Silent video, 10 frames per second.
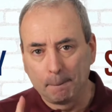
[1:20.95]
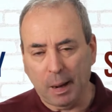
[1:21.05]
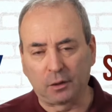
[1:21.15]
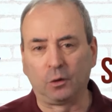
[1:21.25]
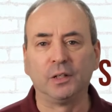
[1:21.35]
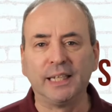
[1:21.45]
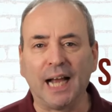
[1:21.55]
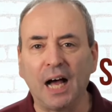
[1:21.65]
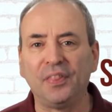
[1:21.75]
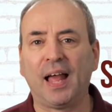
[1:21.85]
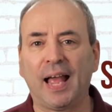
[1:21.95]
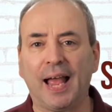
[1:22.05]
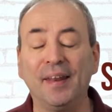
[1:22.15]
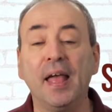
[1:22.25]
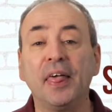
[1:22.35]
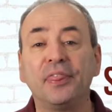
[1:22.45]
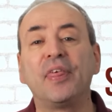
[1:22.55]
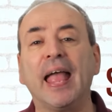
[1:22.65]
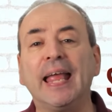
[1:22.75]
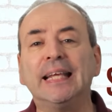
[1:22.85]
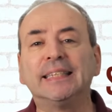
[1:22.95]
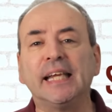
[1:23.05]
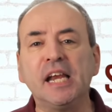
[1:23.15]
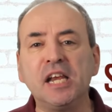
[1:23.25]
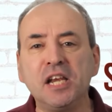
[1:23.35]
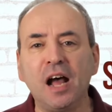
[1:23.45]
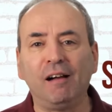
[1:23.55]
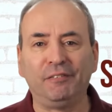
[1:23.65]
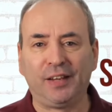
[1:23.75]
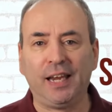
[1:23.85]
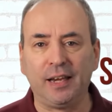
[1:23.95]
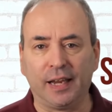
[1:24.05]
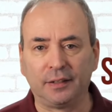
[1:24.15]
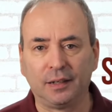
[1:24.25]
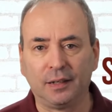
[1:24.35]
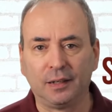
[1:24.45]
But on the other hand, there is enough in it